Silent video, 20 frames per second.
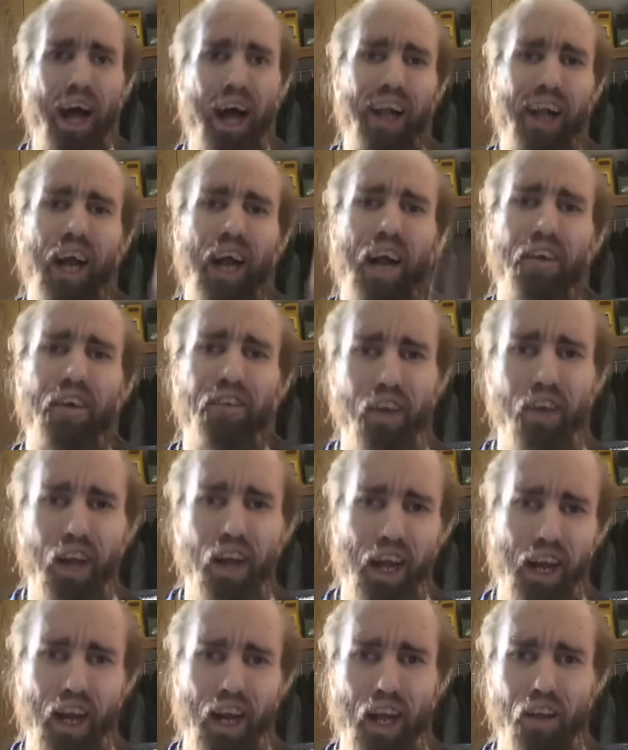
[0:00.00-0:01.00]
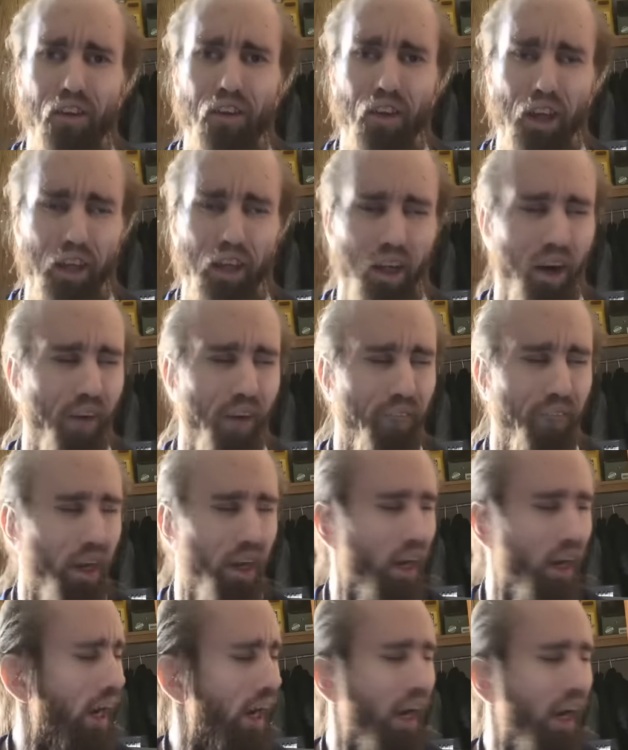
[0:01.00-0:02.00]
I got shit I gotta take care of,
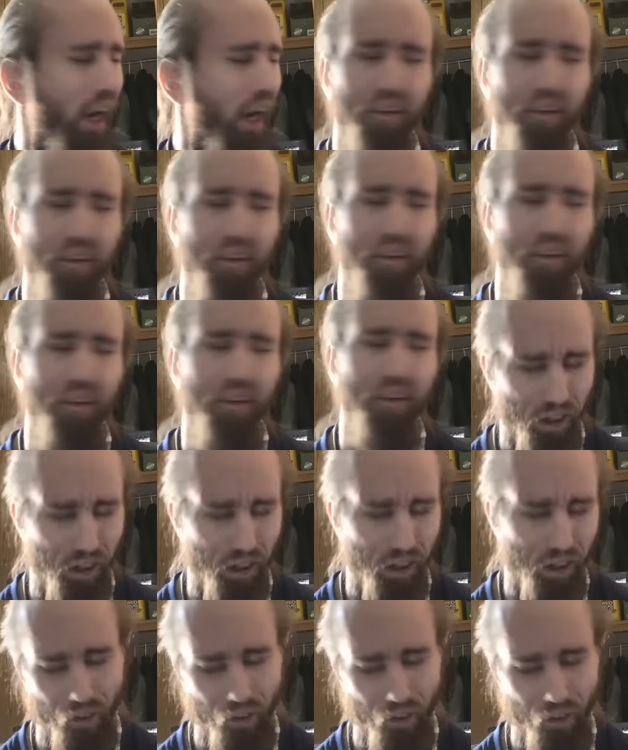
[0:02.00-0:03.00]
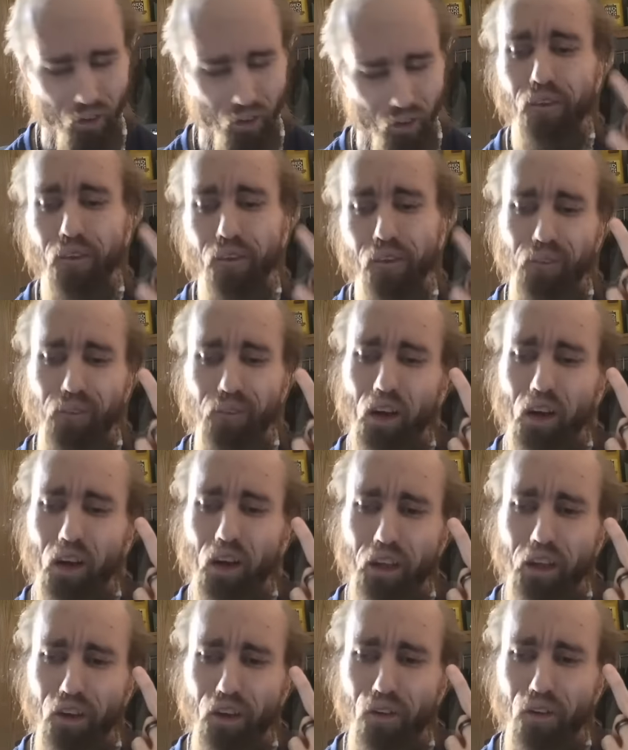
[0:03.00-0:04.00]
man. I got shit I gotta do.
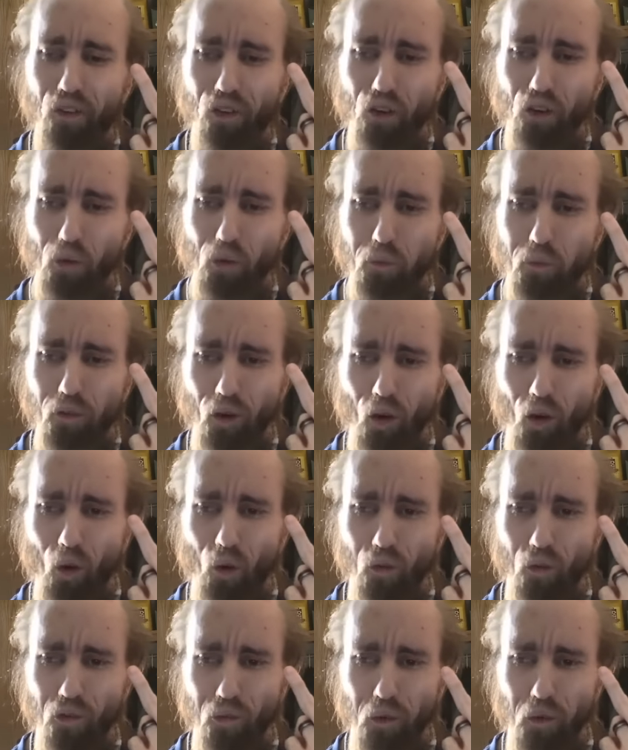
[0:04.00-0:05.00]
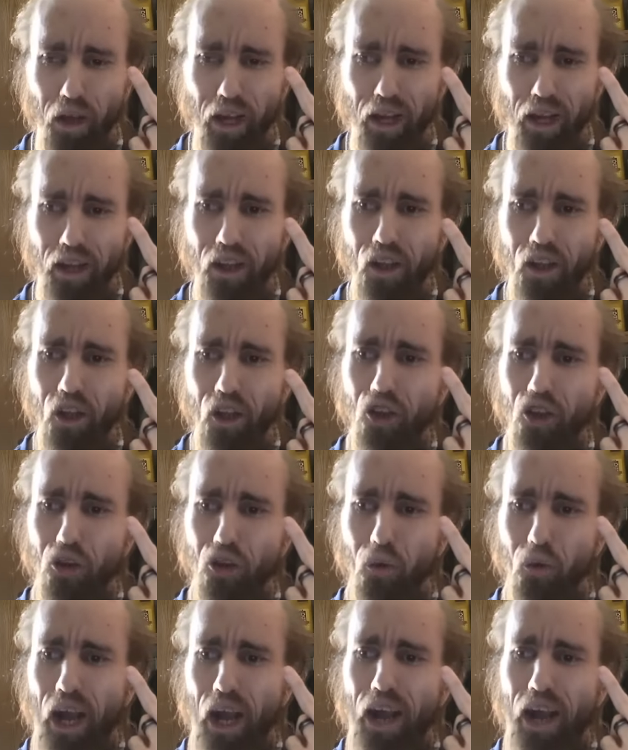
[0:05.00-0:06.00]
Fuck YouTube trolls, man.
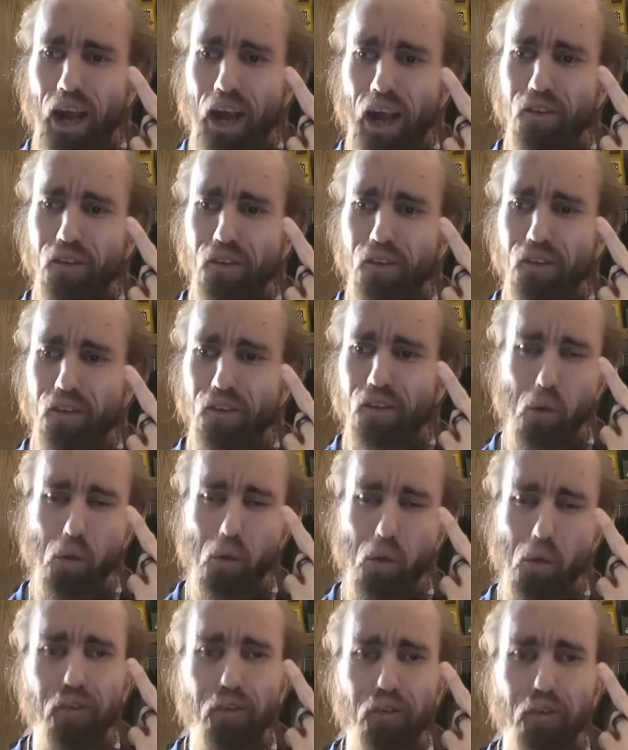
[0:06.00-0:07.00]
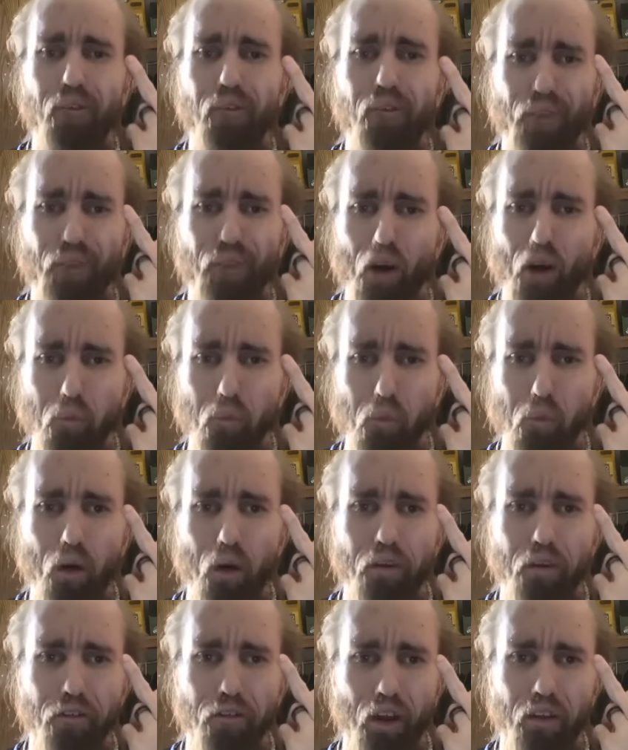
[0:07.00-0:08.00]
You guys ain't nothing but a bunch of fuck
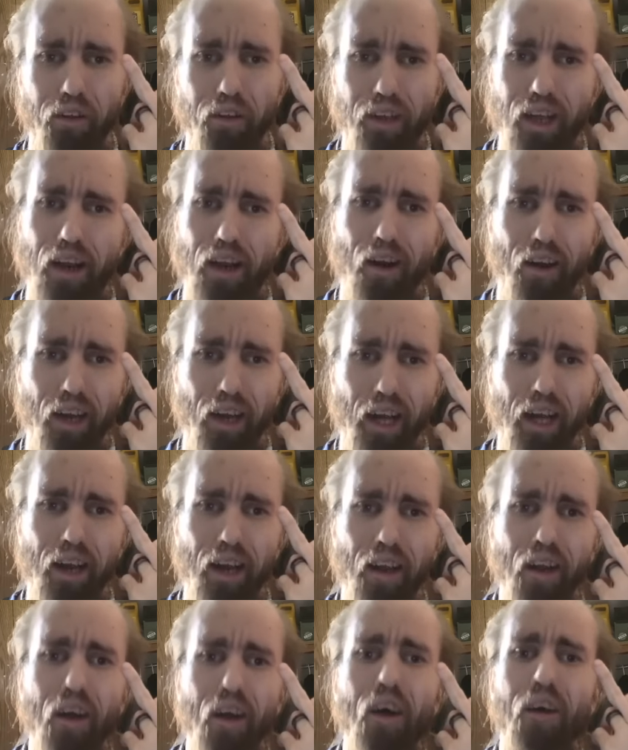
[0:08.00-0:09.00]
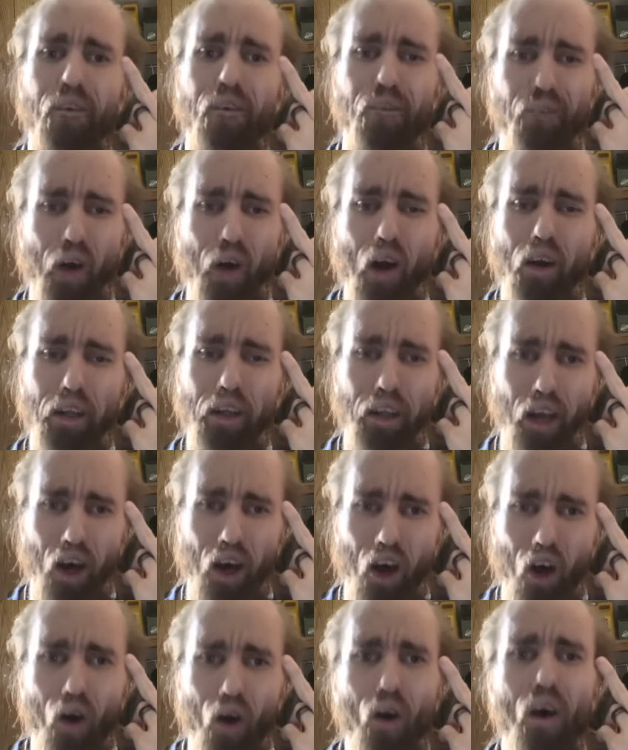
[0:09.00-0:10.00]
boys on the internet. Fuck
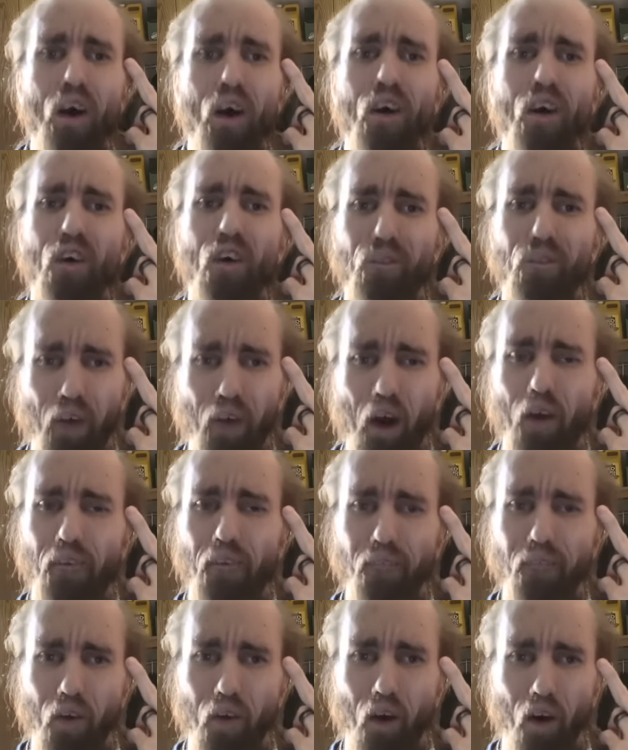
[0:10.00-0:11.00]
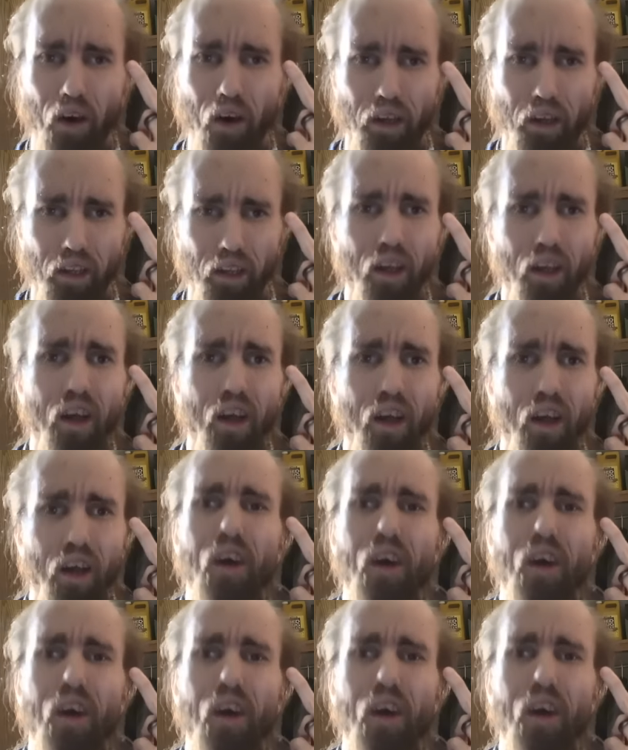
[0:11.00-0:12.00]
y'all. Fuck Marty.
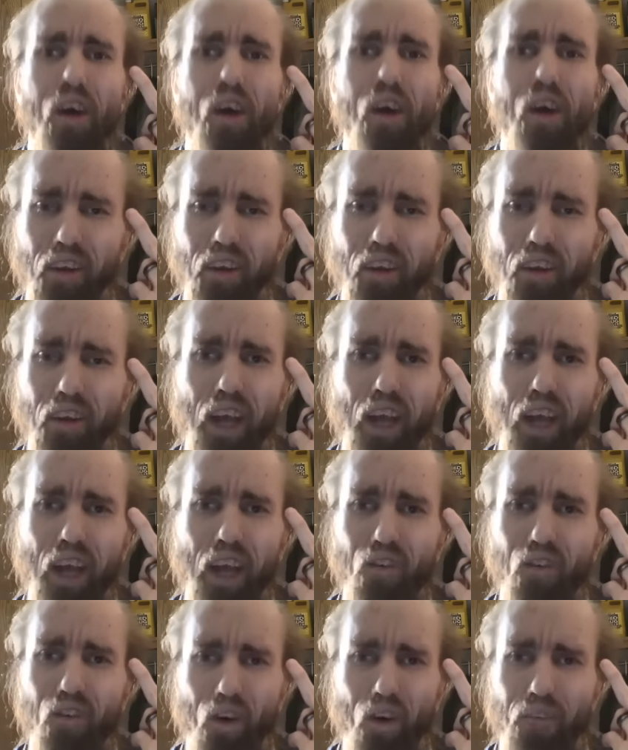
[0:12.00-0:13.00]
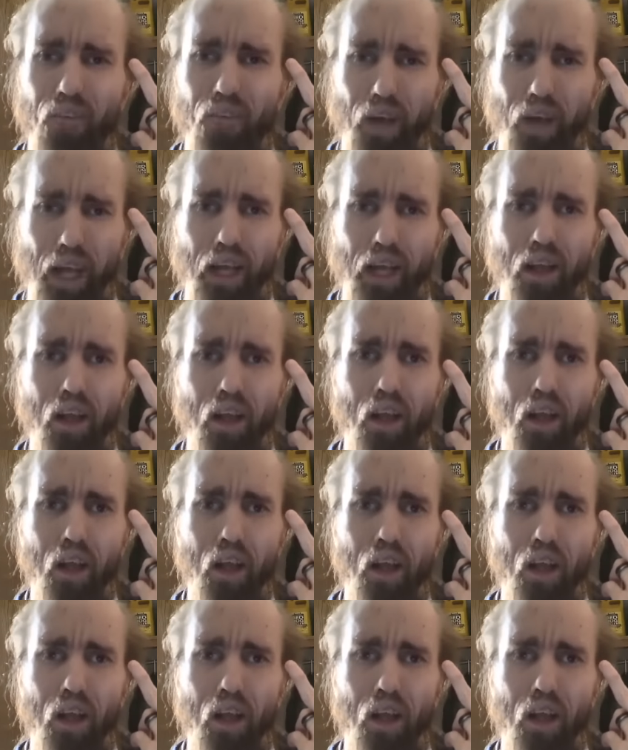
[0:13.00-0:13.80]
Fuck the Council of Eight